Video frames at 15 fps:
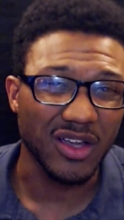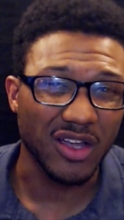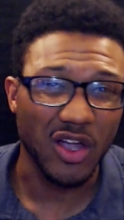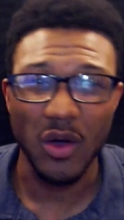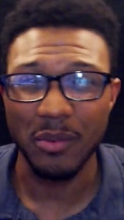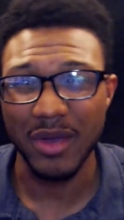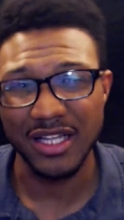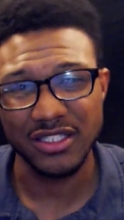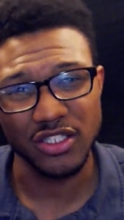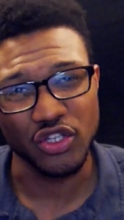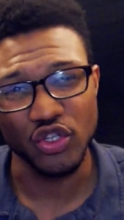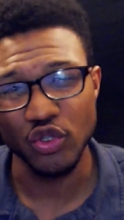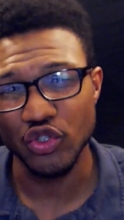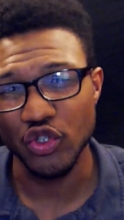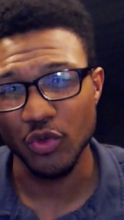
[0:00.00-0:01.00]
Going back to the
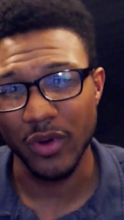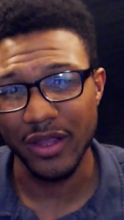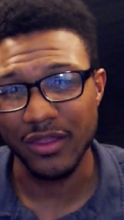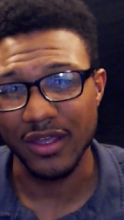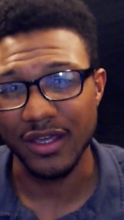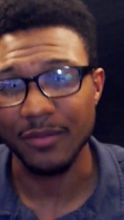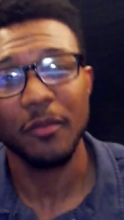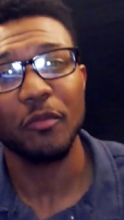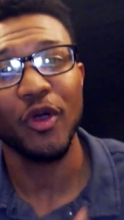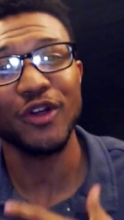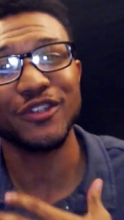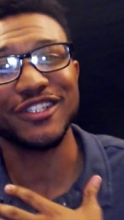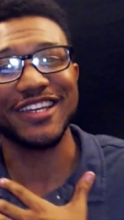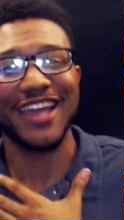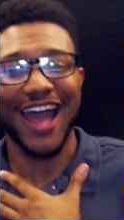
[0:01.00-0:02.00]
YouTube Red thing,
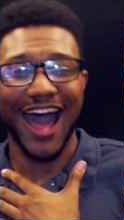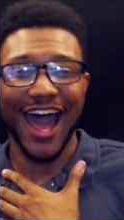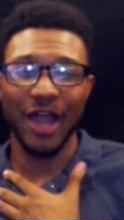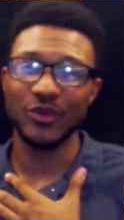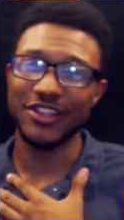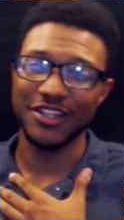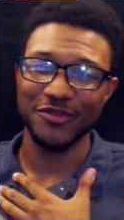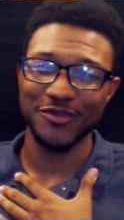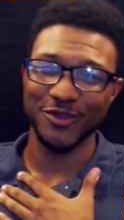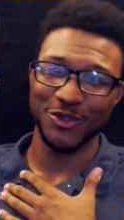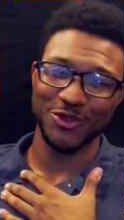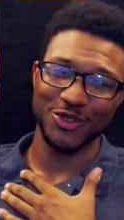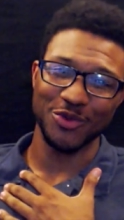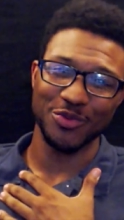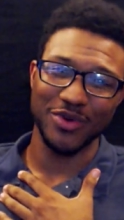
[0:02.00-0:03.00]
personally, I would love a
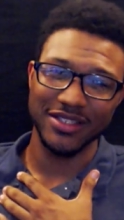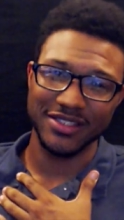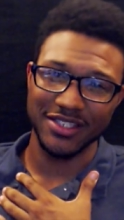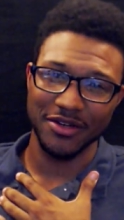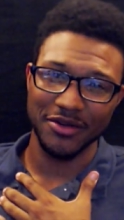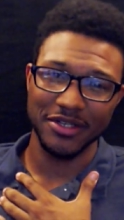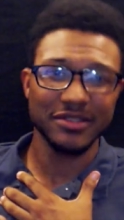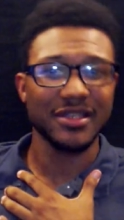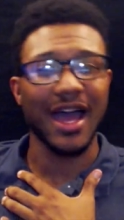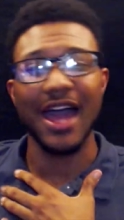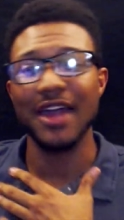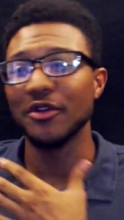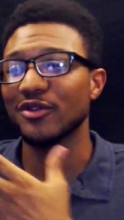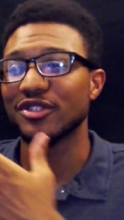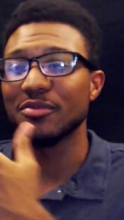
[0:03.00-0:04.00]
YouTube Red series.
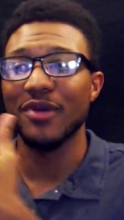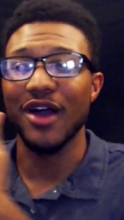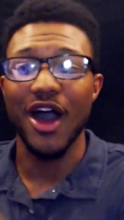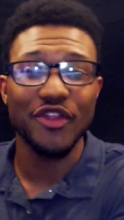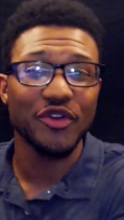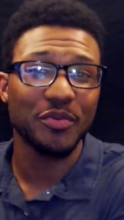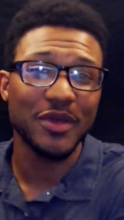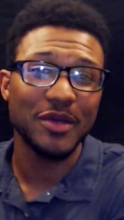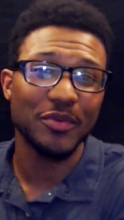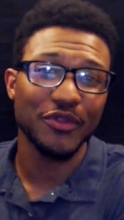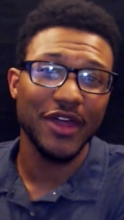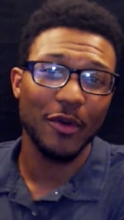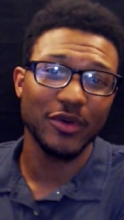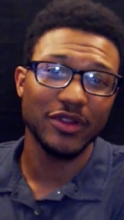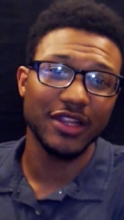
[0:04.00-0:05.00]
I know some other people
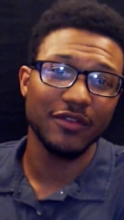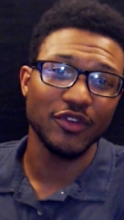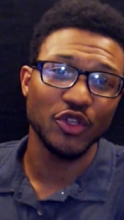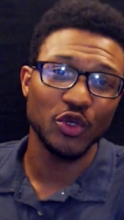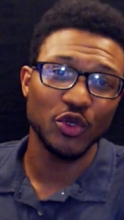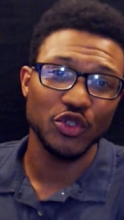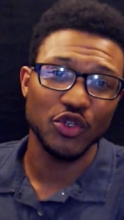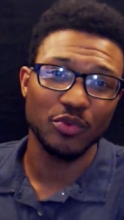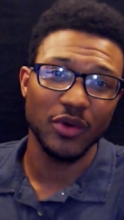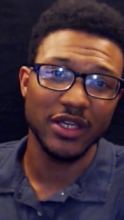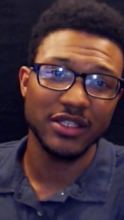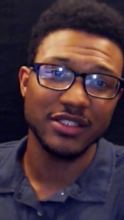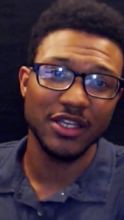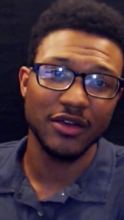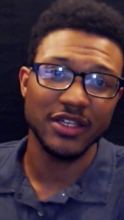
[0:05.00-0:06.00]
that would love a YouTube
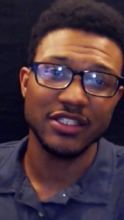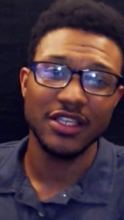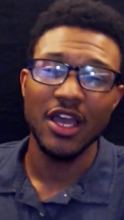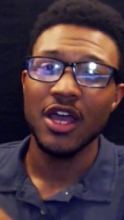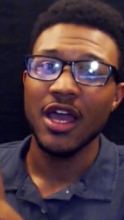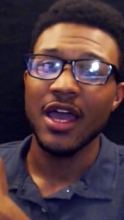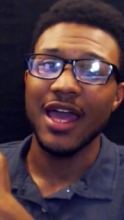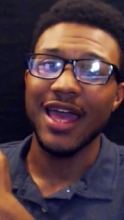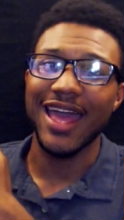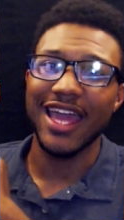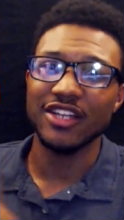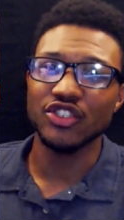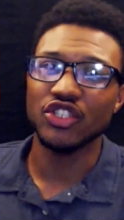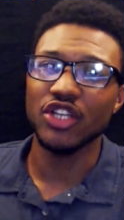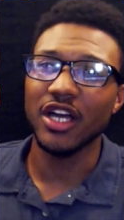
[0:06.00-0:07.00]
Red series.
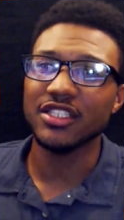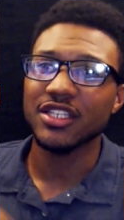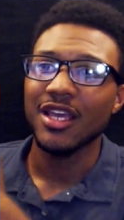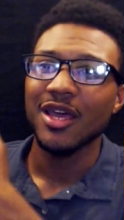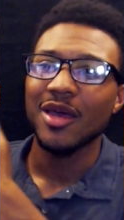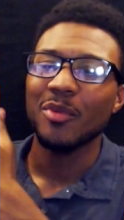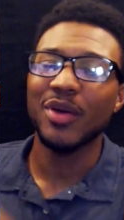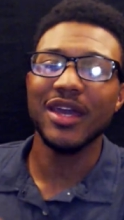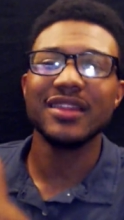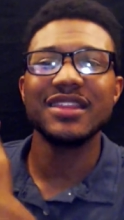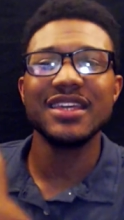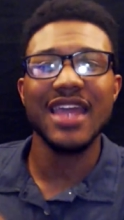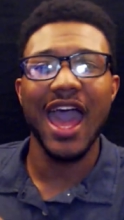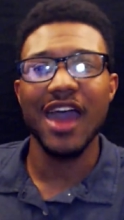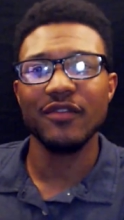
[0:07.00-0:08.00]
And just pick
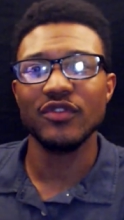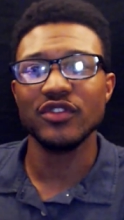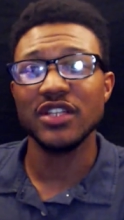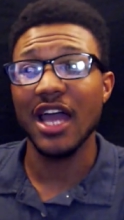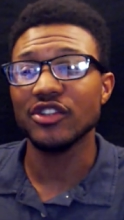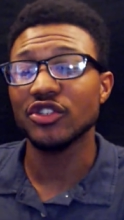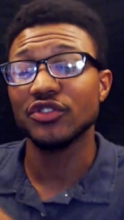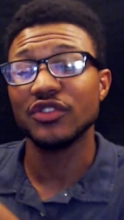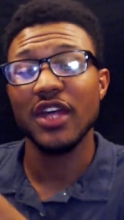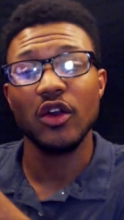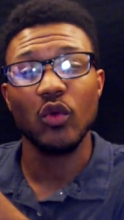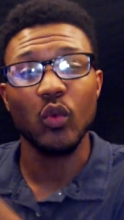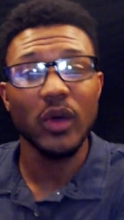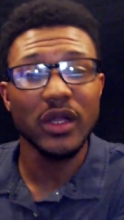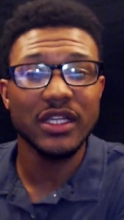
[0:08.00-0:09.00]
the advertisers that
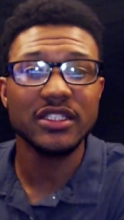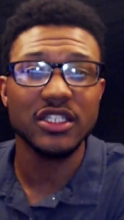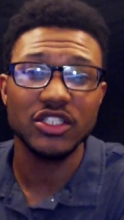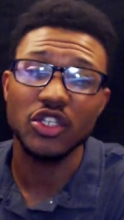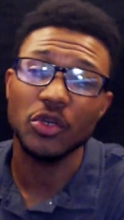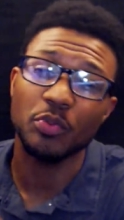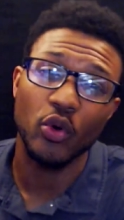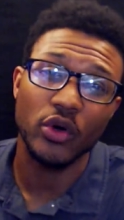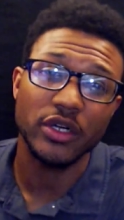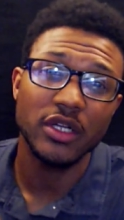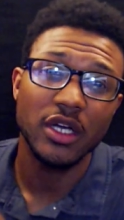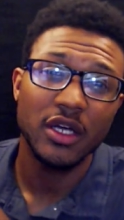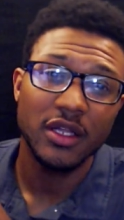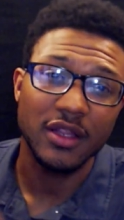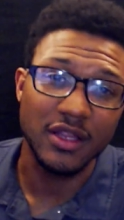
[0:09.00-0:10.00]
are willing to
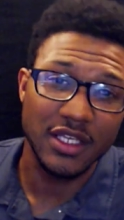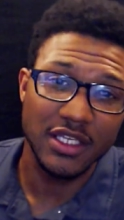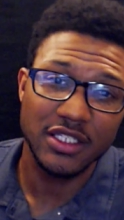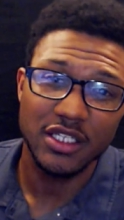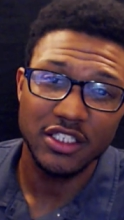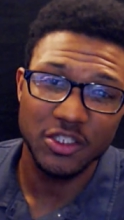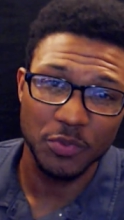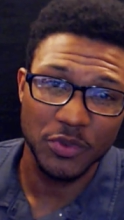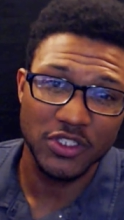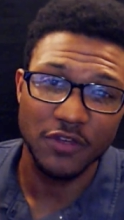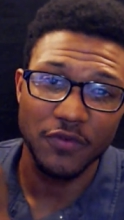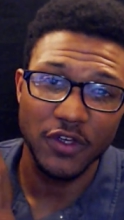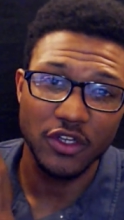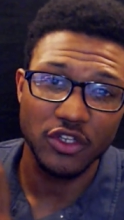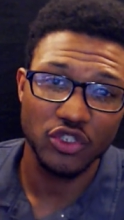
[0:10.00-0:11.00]
support these
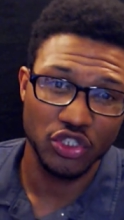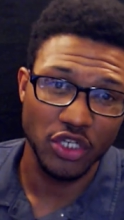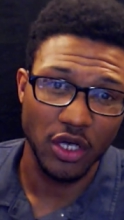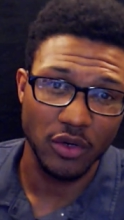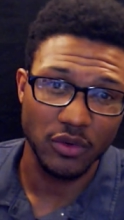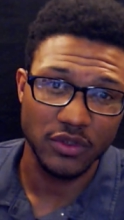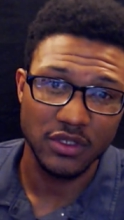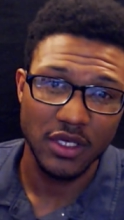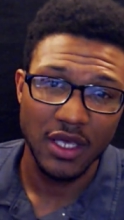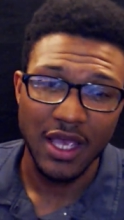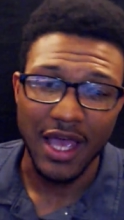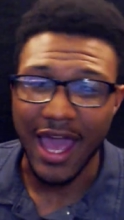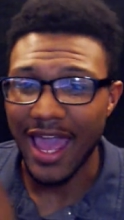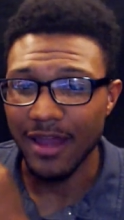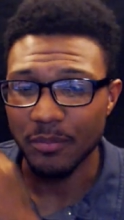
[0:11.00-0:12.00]
specific shows,
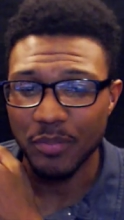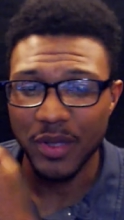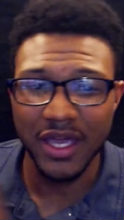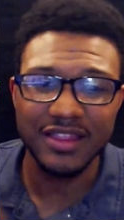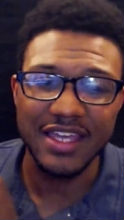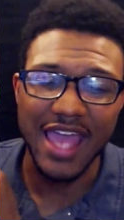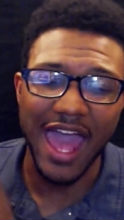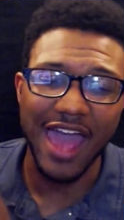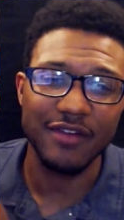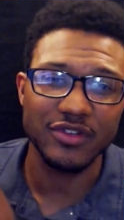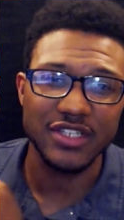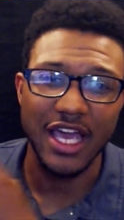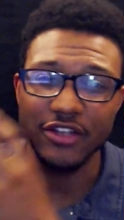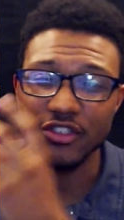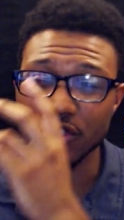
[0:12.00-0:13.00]
and pick the
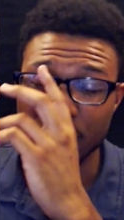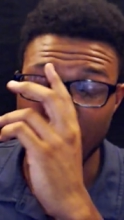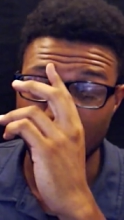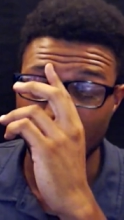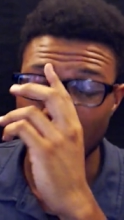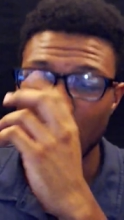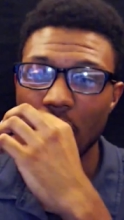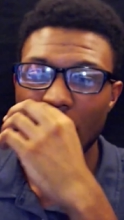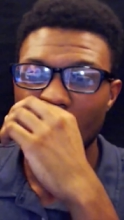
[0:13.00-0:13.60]
advertisers that are